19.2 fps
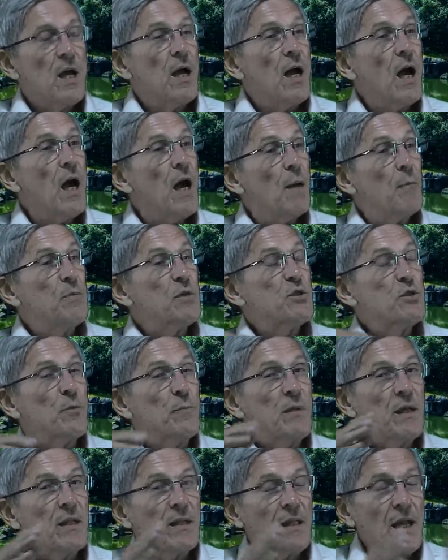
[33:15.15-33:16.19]
"Ah, but you'll
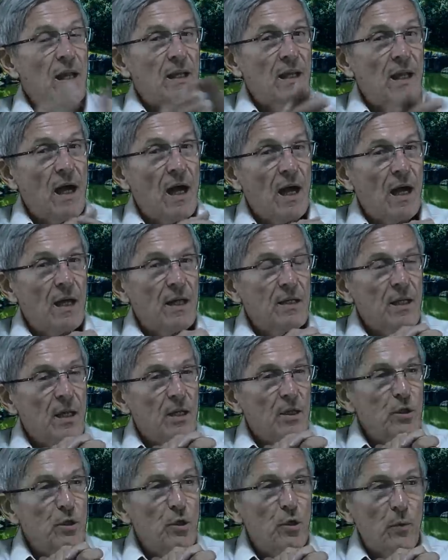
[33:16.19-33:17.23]
be like God,
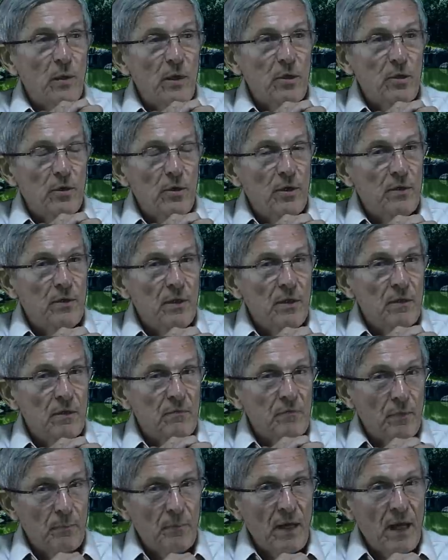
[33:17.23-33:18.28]
knowing good
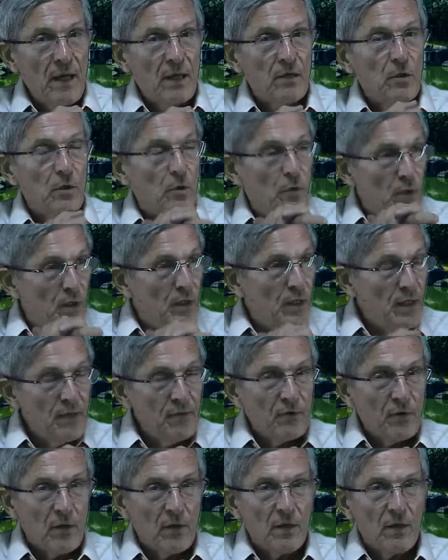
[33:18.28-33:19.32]
from bad or good and
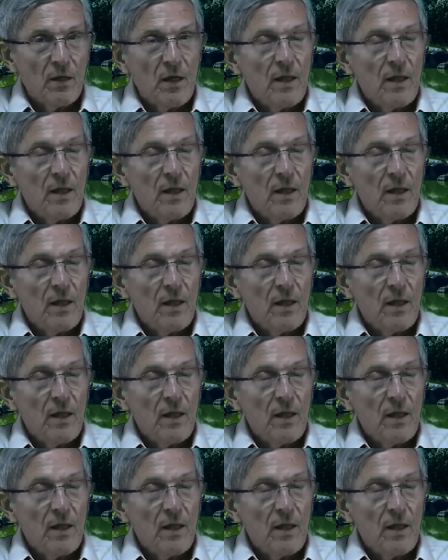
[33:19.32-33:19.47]
evil."